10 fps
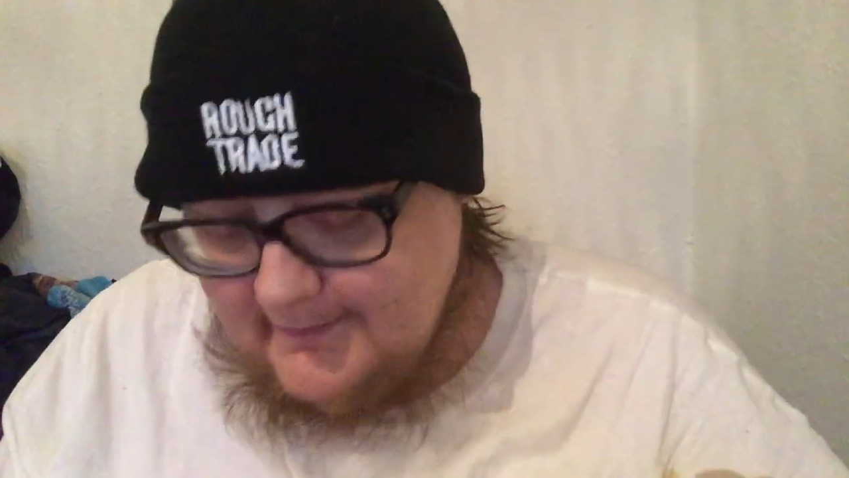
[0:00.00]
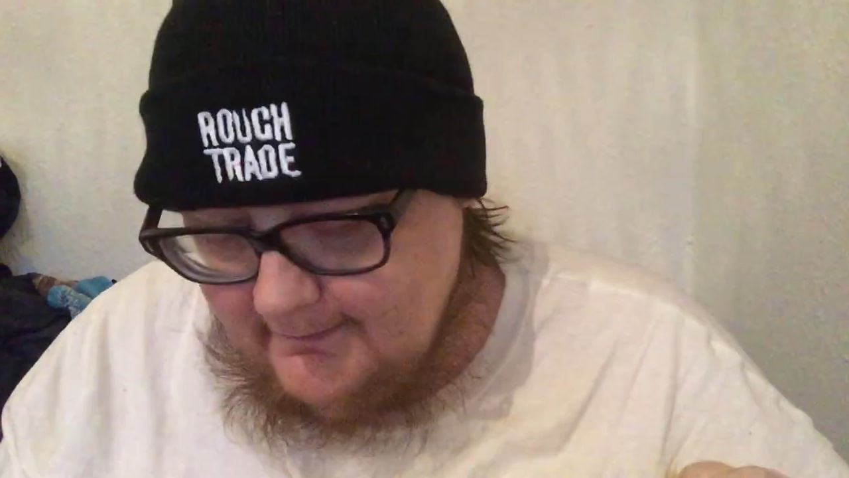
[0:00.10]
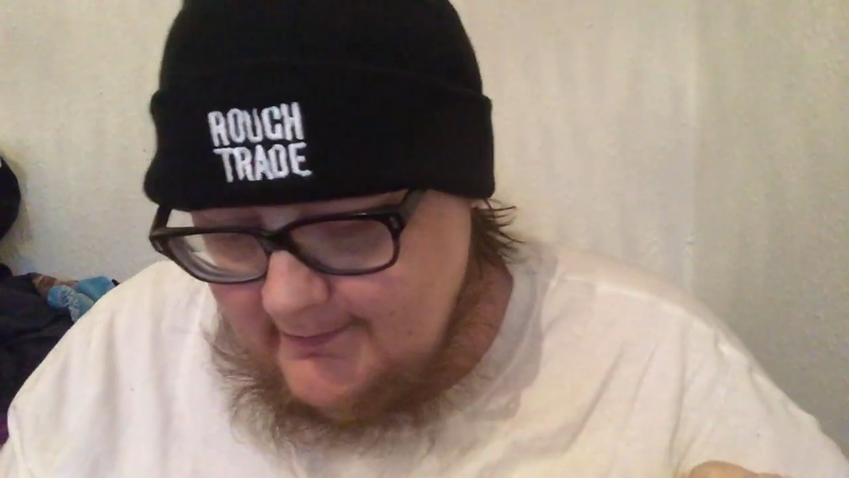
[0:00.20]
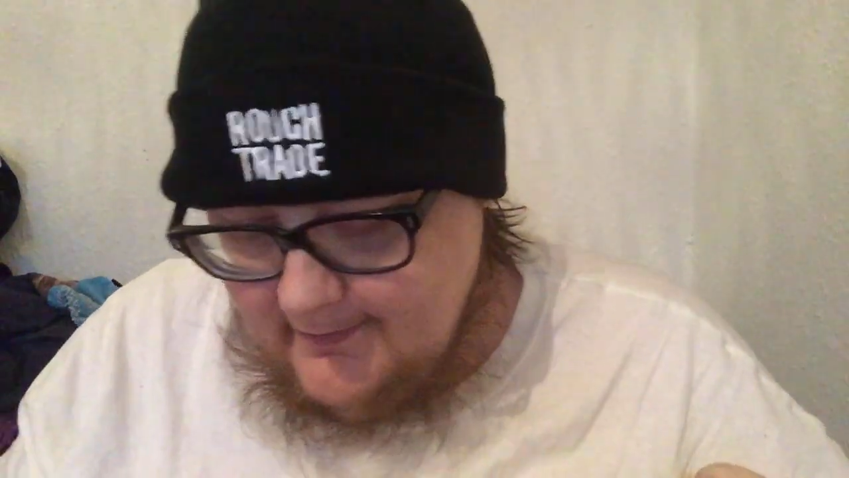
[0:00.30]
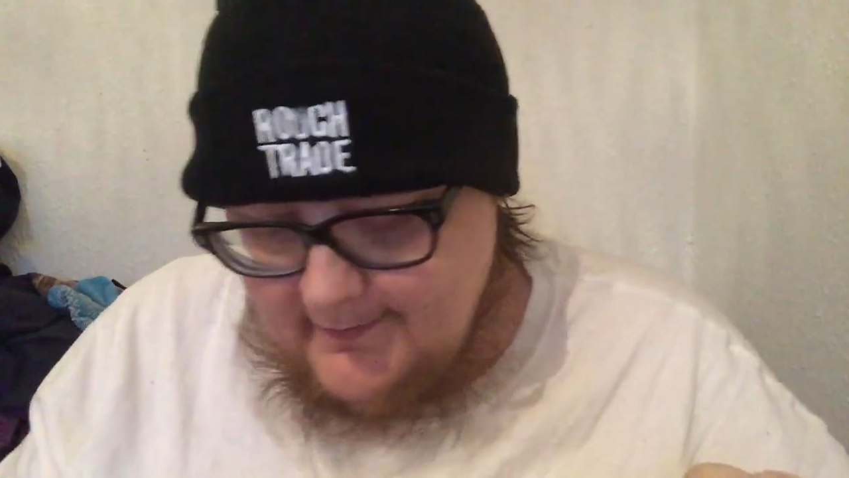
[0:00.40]
to
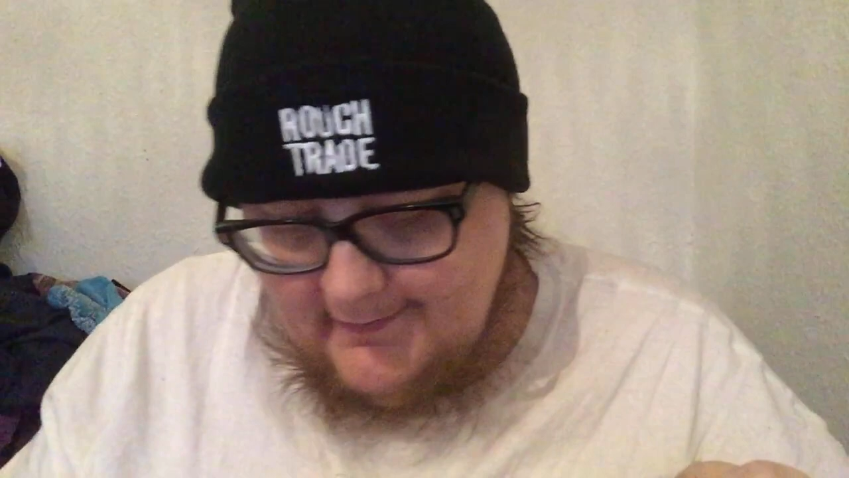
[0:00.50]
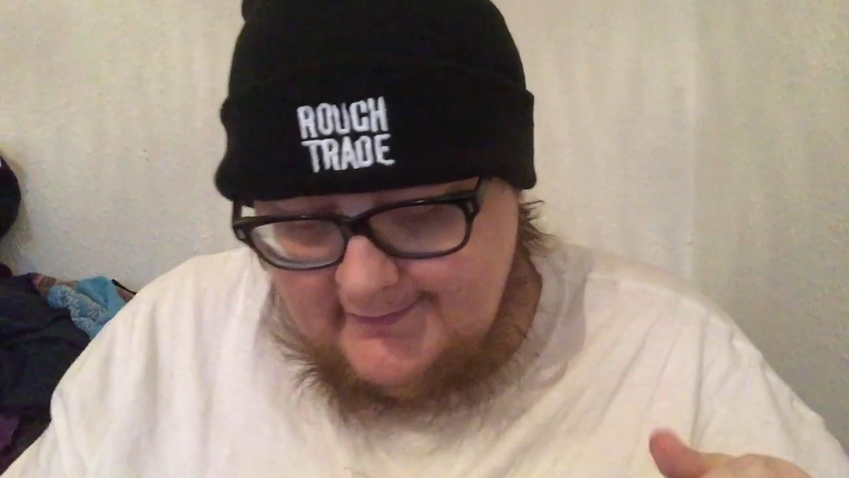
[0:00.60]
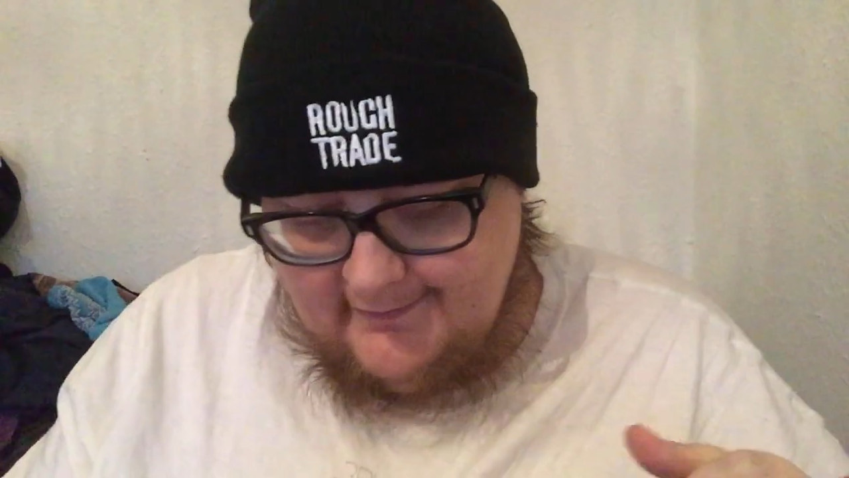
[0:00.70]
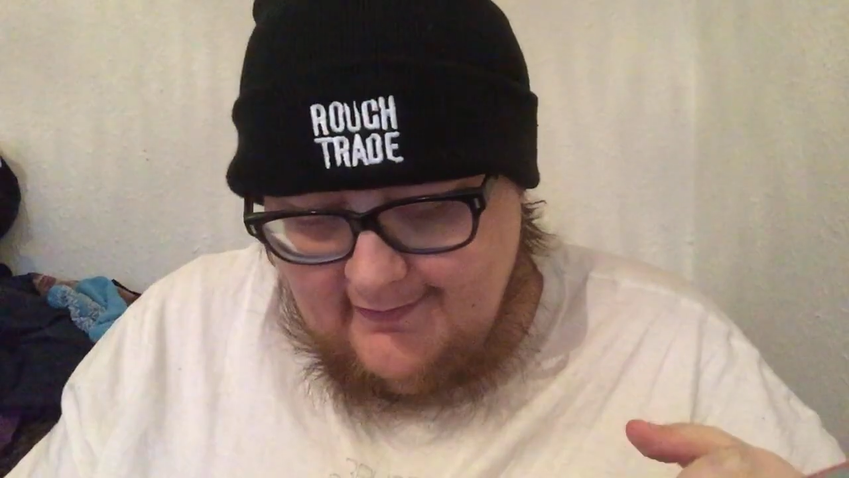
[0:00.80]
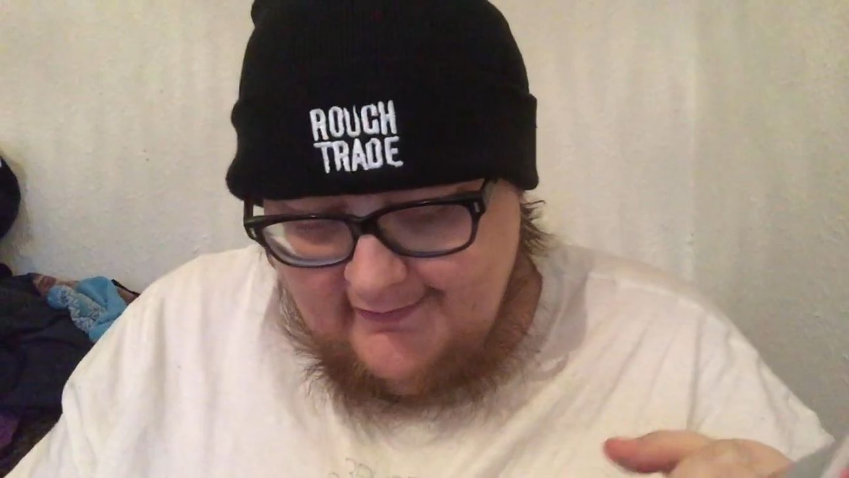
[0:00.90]
be
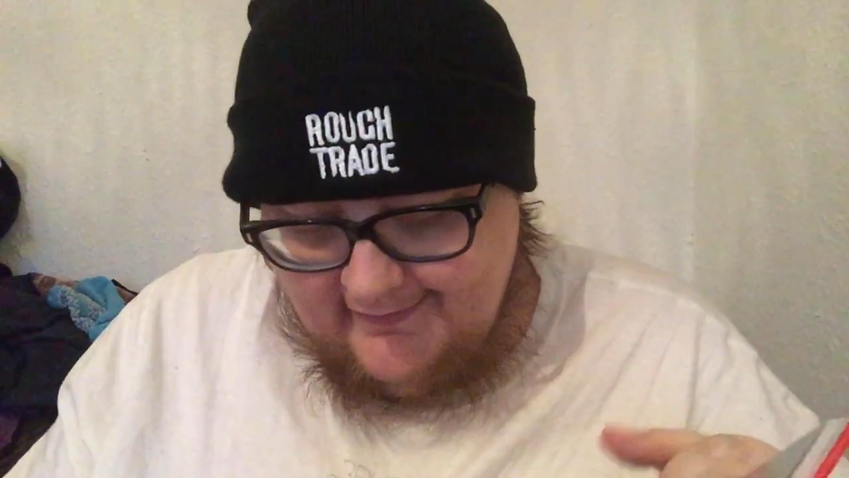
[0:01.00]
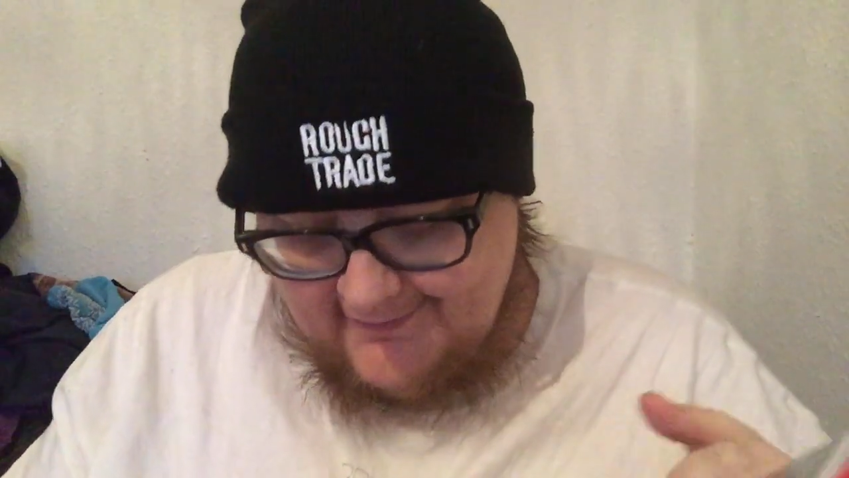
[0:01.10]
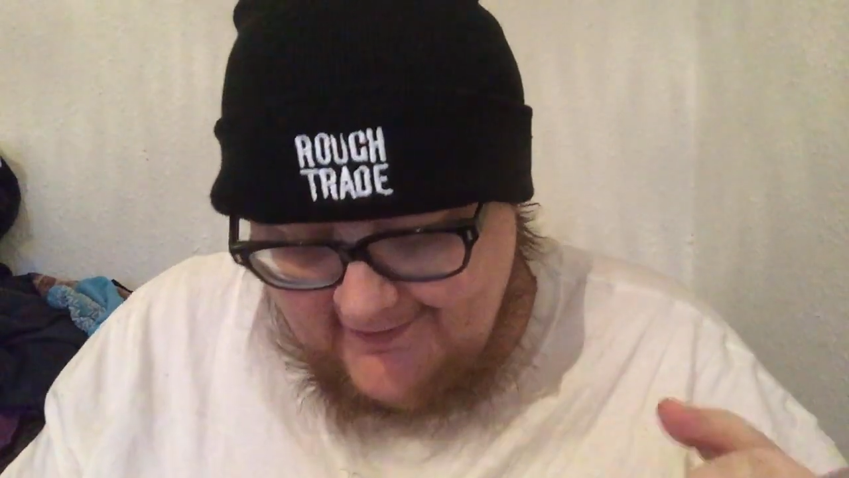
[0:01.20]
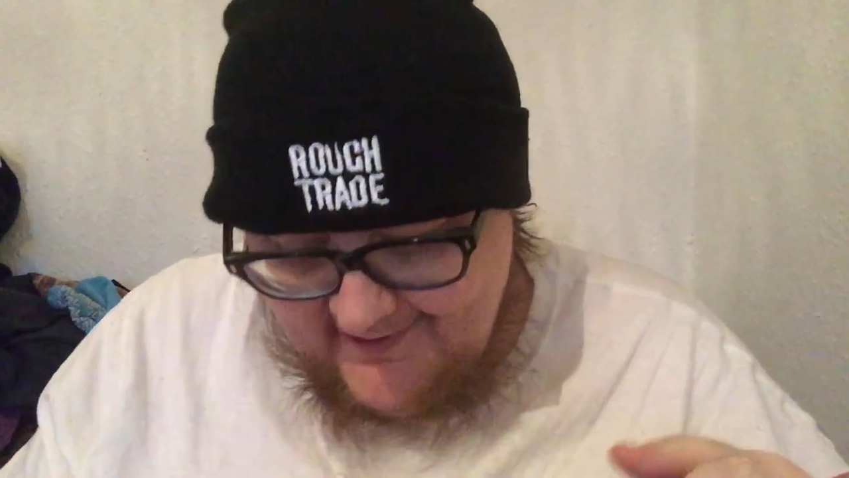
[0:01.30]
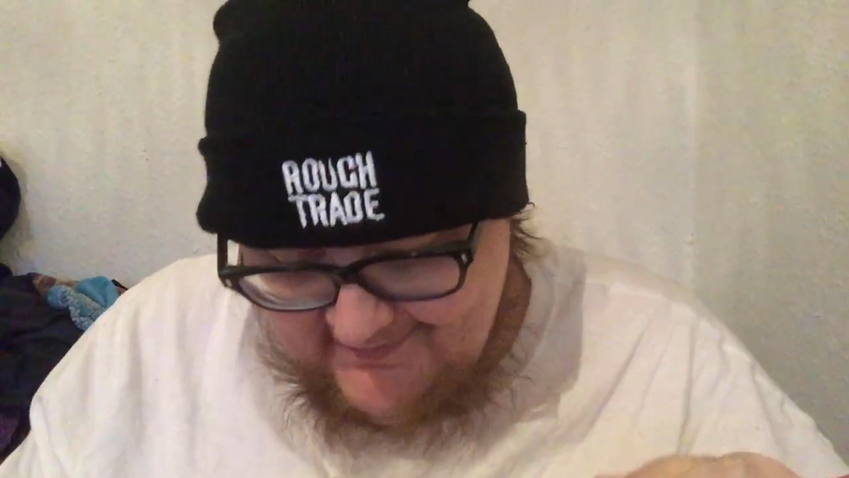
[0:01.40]
honest, trying to
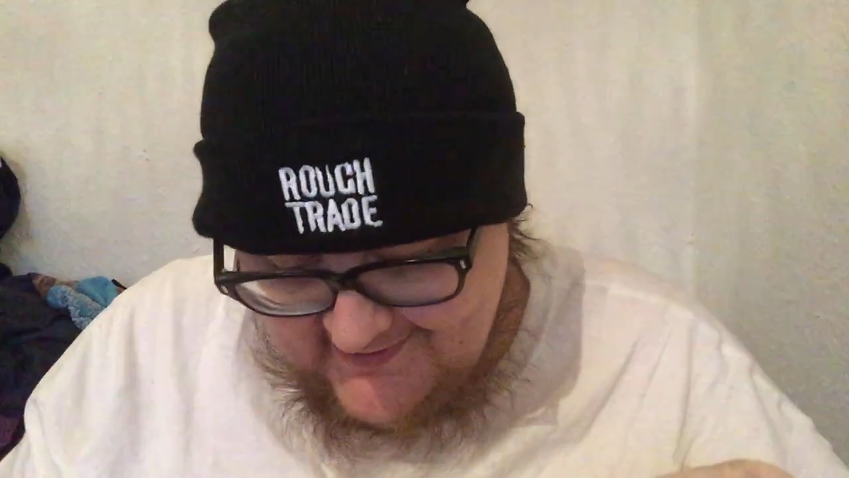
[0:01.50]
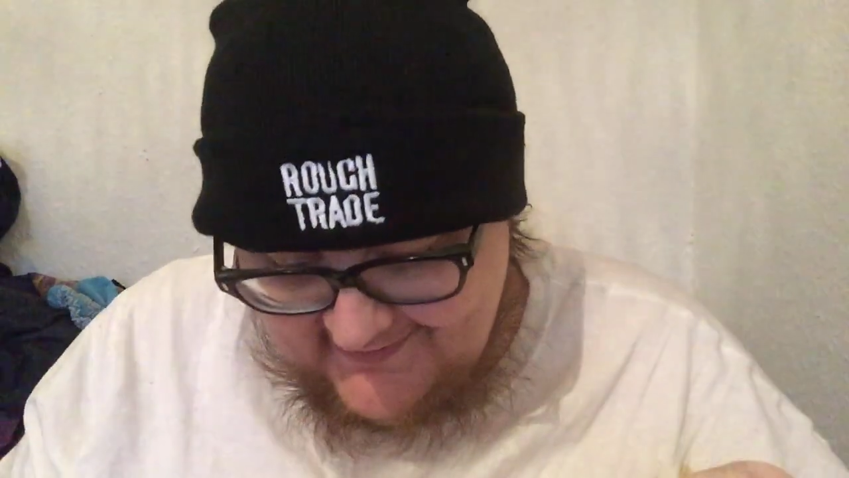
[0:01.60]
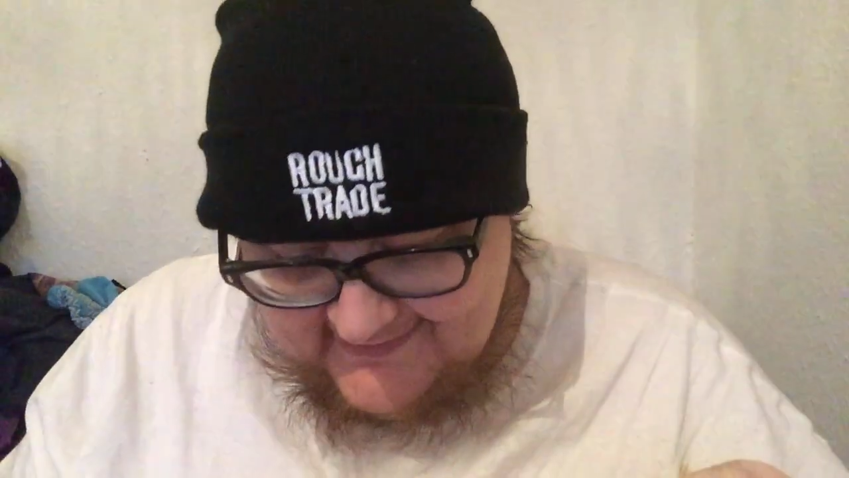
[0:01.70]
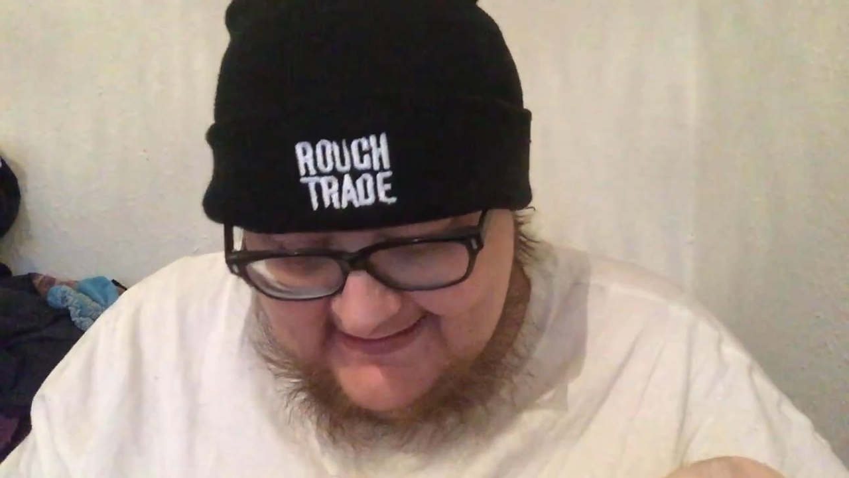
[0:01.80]
describe this.